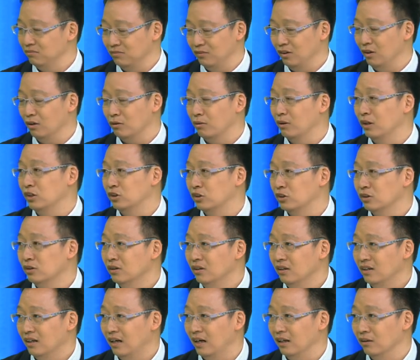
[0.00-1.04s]
I'm not quite
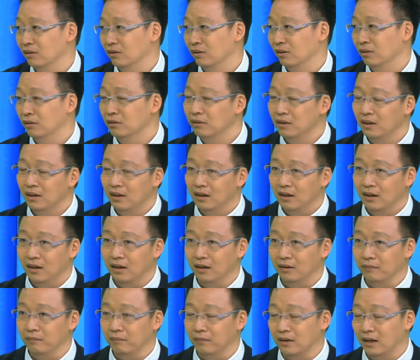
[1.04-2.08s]
sure. I don't know.
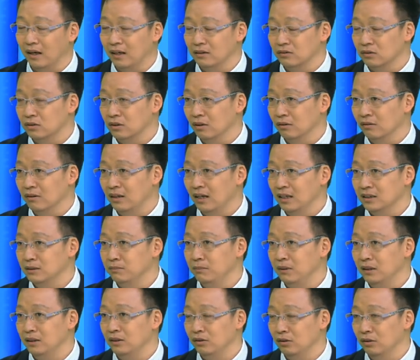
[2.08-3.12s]
And so that
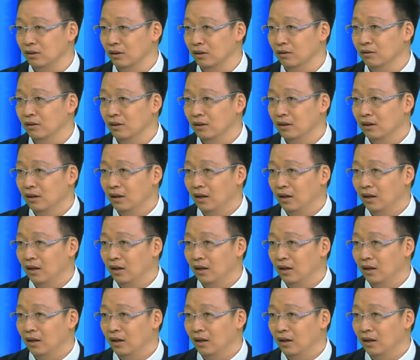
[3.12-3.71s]
means, you know,